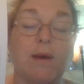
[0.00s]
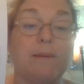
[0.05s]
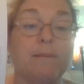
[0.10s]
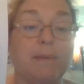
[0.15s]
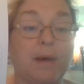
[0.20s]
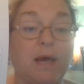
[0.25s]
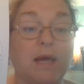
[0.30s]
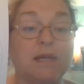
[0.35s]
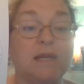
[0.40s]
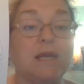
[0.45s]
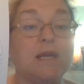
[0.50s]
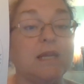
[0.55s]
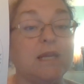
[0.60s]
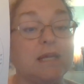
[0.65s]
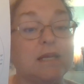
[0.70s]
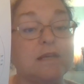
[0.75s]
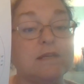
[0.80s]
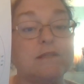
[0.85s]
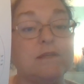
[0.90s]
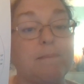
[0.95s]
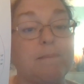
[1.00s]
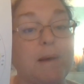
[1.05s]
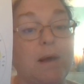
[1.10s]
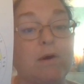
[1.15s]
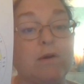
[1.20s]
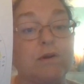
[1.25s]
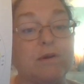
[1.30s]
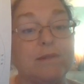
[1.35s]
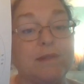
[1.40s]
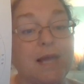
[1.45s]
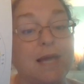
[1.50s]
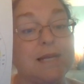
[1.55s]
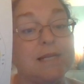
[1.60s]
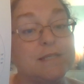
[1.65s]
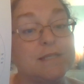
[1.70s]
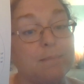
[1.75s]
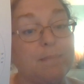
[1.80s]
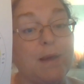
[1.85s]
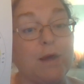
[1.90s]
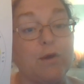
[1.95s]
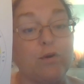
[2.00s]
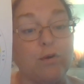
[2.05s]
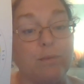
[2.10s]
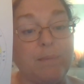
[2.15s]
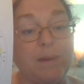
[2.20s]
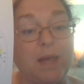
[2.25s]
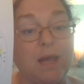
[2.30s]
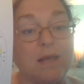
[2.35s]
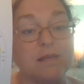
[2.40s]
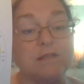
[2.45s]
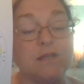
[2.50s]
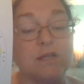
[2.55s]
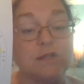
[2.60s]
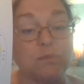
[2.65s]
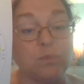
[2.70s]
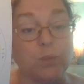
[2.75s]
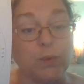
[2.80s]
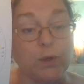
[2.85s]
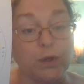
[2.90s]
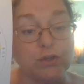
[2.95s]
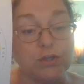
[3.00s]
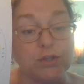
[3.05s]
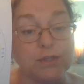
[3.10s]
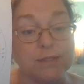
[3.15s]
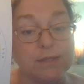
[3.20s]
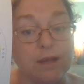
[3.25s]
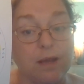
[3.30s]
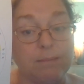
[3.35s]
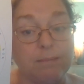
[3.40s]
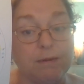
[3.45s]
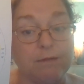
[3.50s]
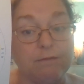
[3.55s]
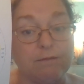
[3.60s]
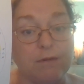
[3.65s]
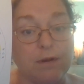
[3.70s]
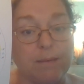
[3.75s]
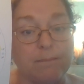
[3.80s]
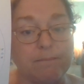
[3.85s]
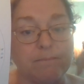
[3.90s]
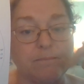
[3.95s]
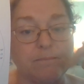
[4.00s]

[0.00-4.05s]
But it is about her, that is about her past. That's where she's coming from.